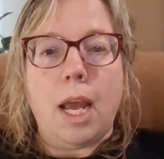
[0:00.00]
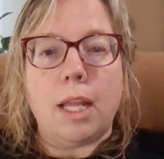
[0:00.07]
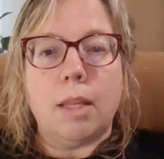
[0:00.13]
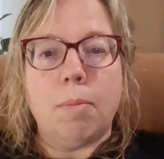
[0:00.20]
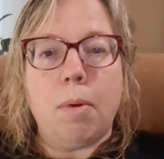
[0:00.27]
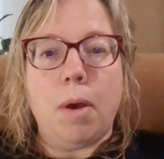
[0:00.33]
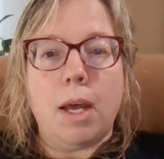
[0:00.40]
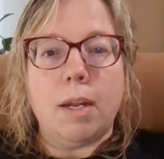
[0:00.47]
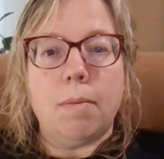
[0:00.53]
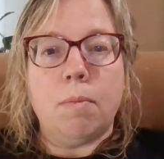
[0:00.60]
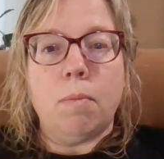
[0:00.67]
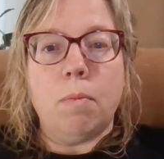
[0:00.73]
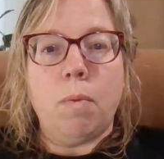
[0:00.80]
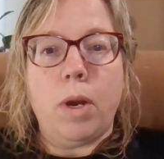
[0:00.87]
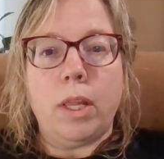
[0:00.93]
at the
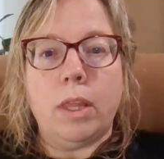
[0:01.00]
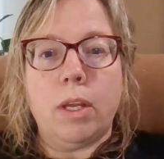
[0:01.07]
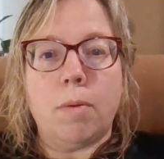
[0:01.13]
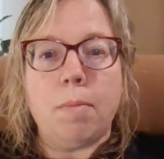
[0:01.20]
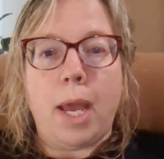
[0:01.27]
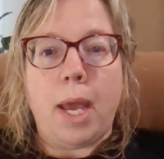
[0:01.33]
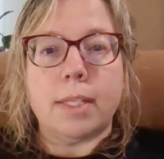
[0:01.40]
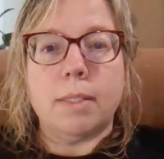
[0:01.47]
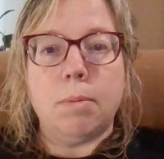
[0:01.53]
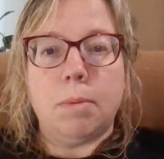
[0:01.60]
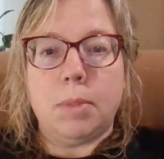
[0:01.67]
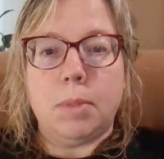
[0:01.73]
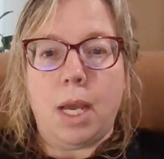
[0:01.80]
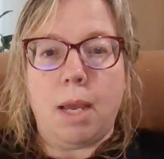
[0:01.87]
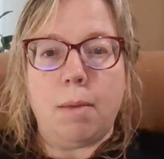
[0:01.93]
bottom what their
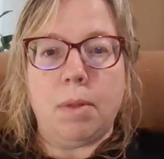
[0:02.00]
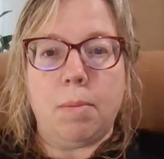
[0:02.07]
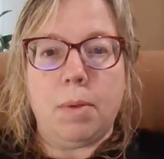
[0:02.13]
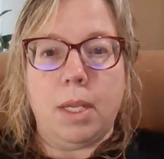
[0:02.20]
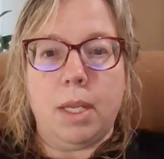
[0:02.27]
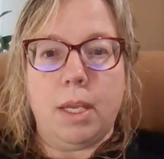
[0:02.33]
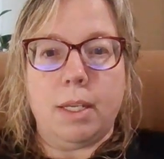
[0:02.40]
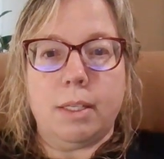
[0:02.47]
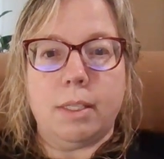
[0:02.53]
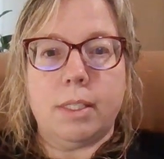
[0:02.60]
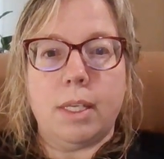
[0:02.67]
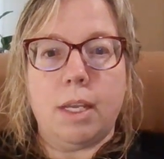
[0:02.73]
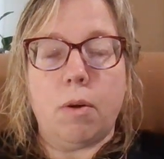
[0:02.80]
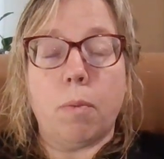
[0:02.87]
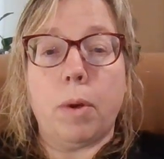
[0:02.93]
maximum time limit
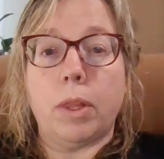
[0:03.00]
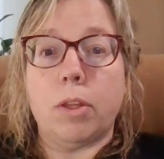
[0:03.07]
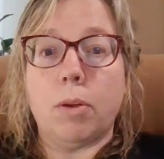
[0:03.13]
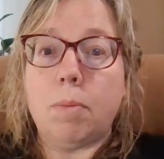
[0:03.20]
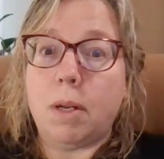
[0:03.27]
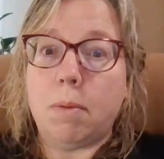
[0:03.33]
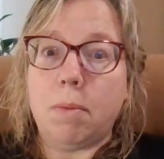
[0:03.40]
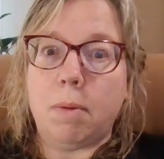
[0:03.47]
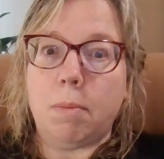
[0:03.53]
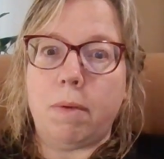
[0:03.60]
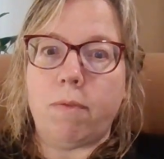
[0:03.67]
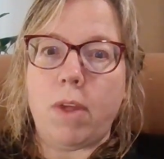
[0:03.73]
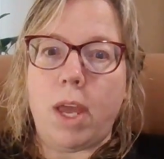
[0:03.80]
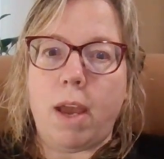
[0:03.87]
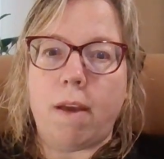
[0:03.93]
is or what their minimum
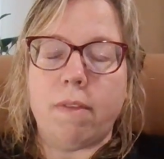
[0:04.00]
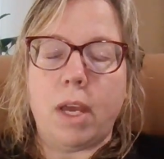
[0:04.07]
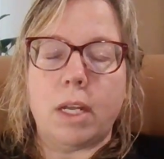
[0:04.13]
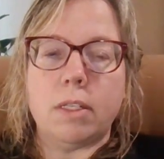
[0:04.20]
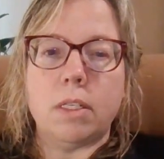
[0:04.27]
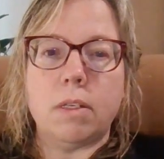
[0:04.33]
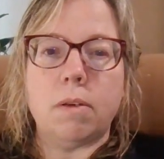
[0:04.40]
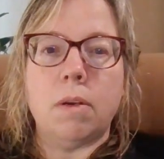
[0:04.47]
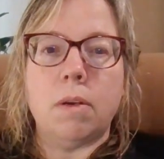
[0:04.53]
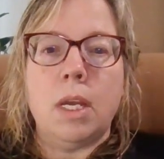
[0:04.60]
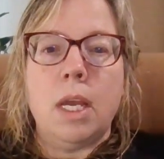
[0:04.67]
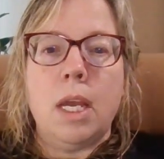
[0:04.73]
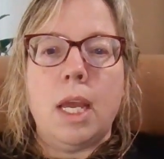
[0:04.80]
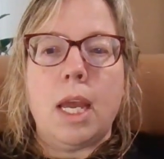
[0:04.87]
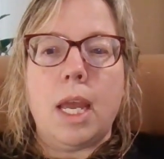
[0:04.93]
if they have that too.
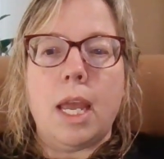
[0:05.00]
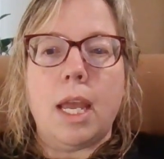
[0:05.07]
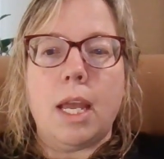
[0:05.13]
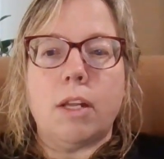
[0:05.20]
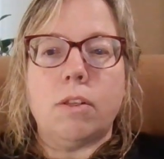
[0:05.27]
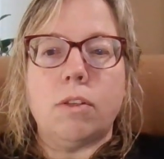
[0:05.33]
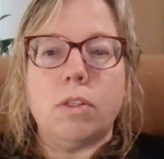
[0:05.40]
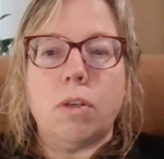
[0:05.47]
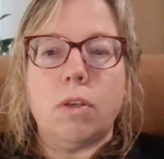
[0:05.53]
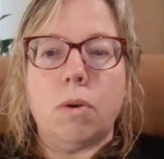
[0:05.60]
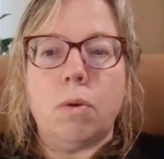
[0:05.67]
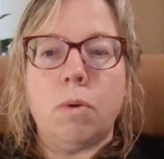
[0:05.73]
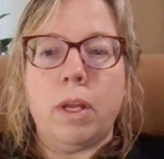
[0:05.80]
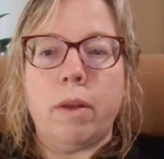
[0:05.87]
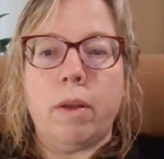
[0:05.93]
And
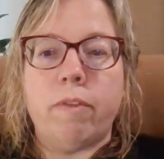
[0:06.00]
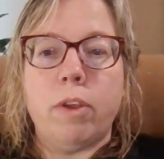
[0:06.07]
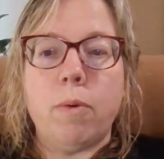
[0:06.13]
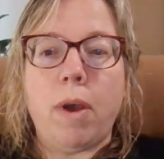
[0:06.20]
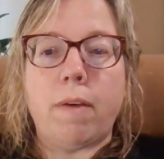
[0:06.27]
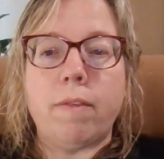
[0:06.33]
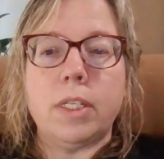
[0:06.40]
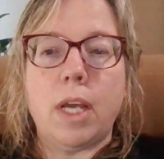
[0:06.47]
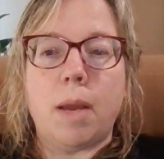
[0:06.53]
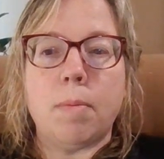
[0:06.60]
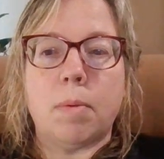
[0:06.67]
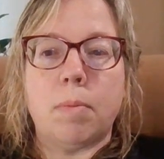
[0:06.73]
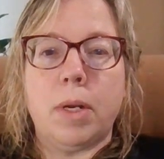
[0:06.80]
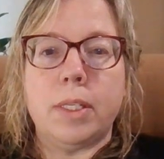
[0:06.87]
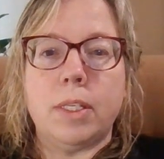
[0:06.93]
so if you have a
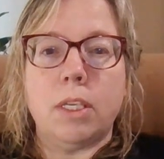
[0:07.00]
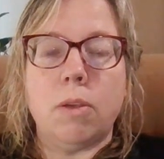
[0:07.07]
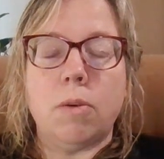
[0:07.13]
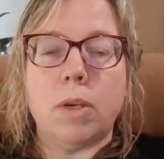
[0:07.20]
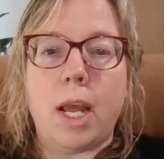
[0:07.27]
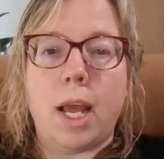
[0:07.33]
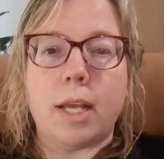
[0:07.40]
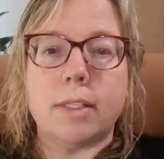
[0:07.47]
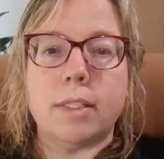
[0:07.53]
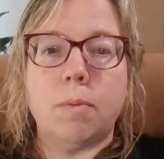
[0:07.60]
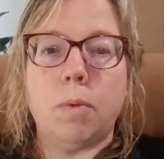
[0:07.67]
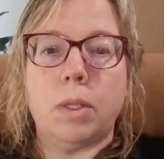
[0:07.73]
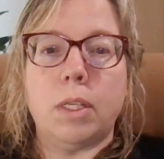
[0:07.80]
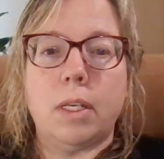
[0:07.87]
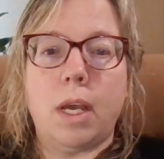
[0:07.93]
timer present, you can ask
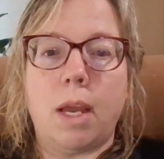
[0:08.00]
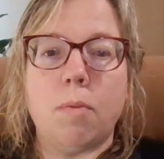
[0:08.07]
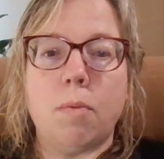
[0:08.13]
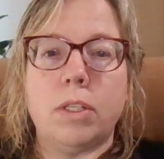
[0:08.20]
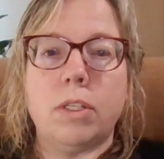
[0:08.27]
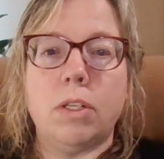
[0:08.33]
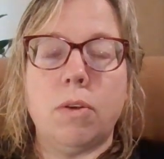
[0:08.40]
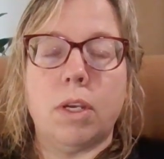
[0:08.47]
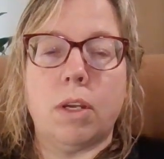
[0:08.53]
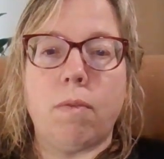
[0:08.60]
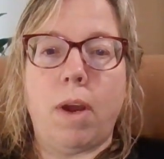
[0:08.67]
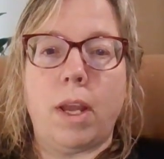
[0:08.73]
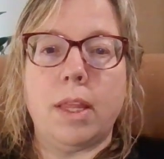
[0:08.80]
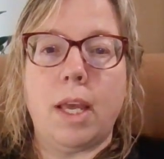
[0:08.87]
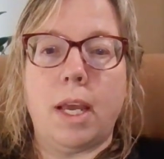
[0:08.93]
them what the time was and you
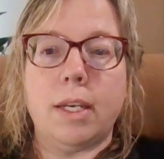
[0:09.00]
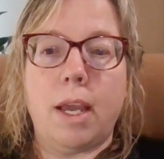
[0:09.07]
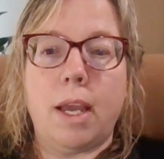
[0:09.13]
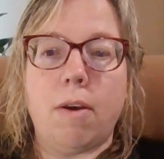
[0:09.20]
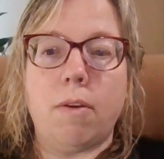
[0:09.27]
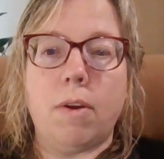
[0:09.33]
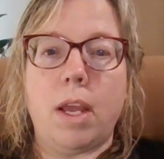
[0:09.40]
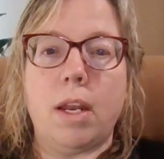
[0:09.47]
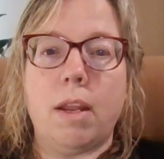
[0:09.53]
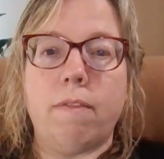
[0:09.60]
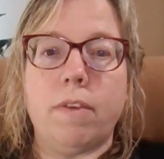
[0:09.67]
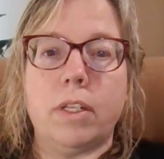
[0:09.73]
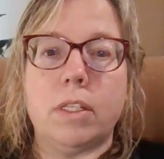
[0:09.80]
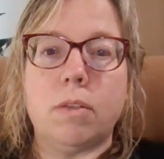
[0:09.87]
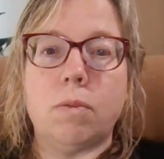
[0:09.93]
can write that down. And
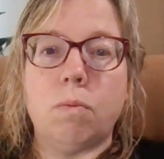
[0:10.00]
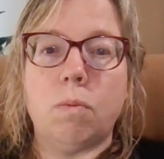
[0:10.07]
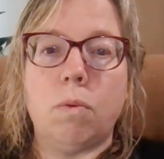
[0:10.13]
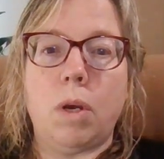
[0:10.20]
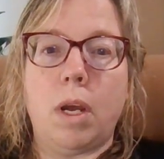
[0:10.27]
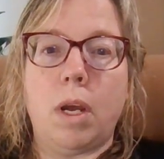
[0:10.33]
if it's